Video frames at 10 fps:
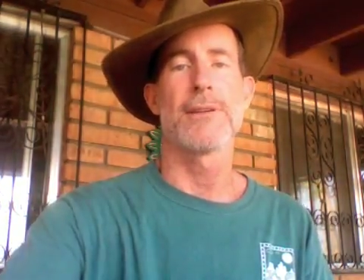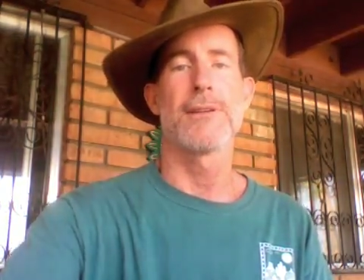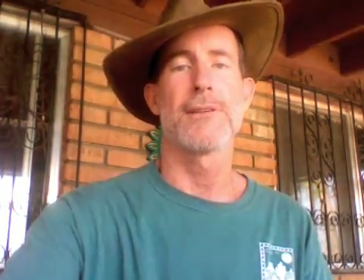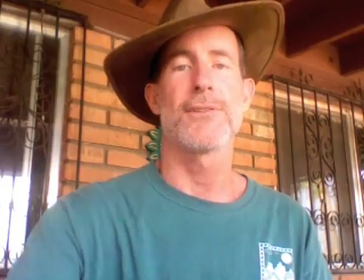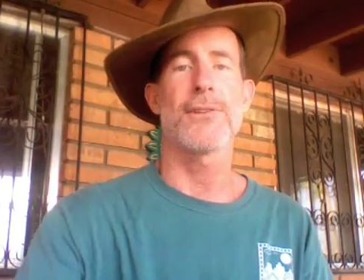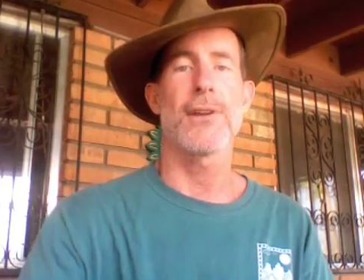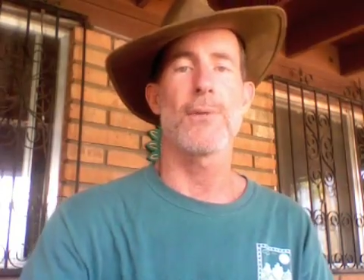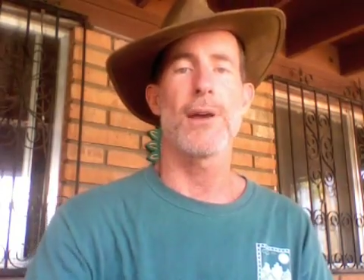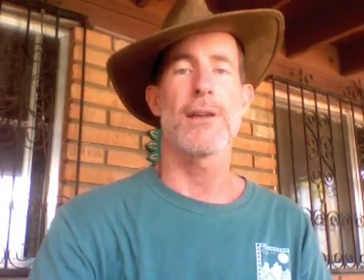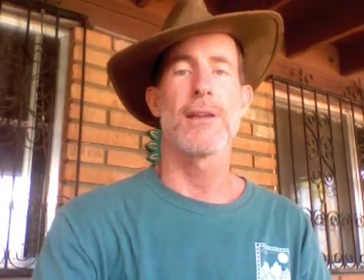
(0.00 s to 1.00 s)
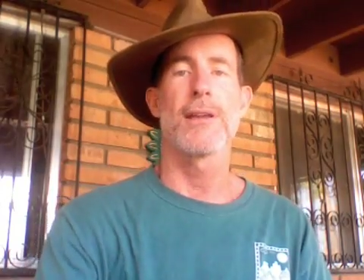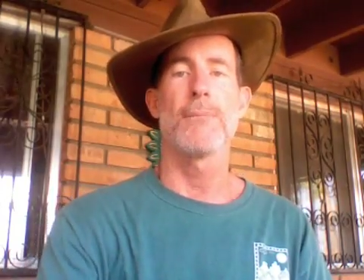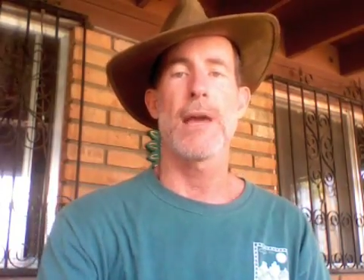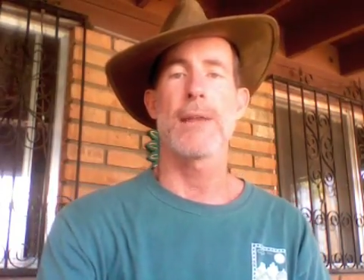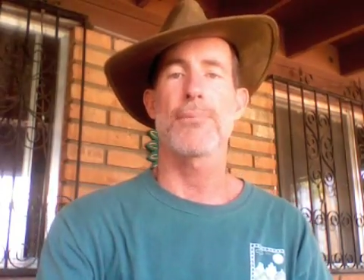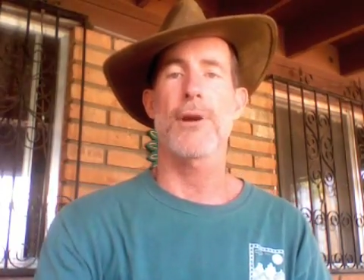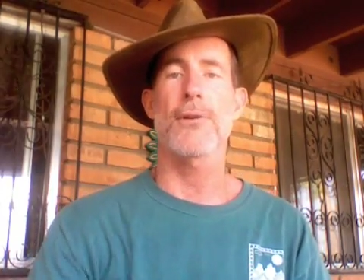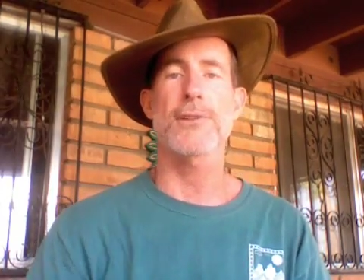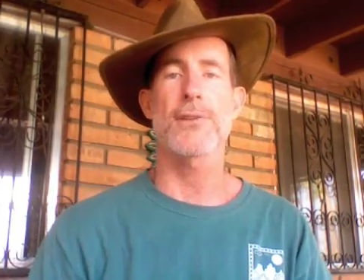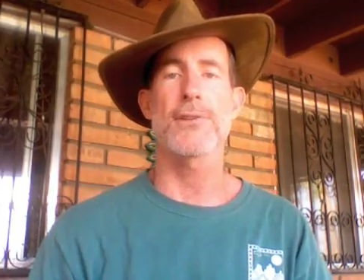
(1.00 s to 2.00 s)
So anyway, any
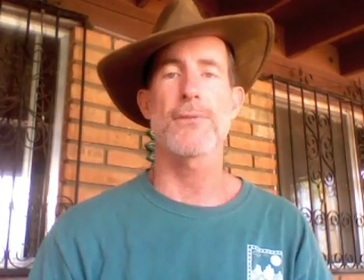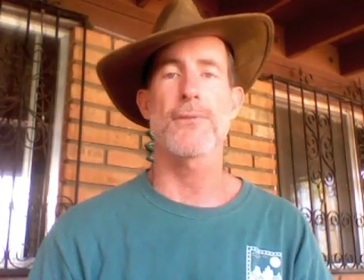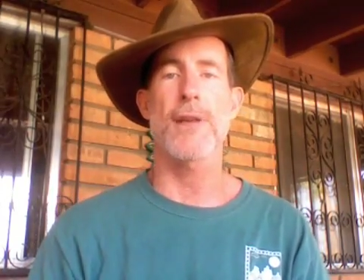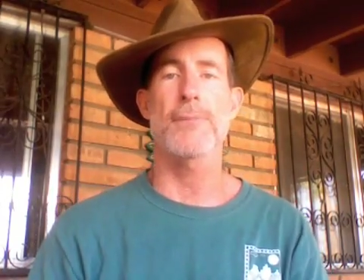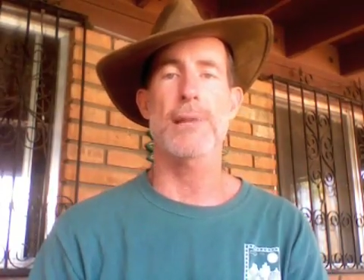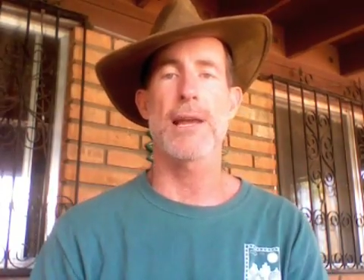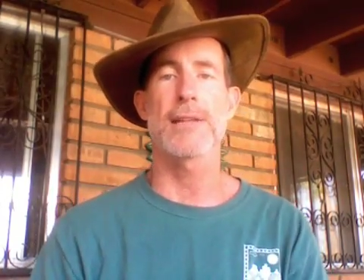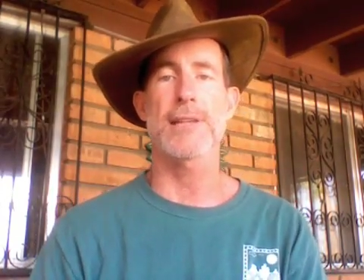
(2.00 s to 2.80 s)
progress on your flight plans?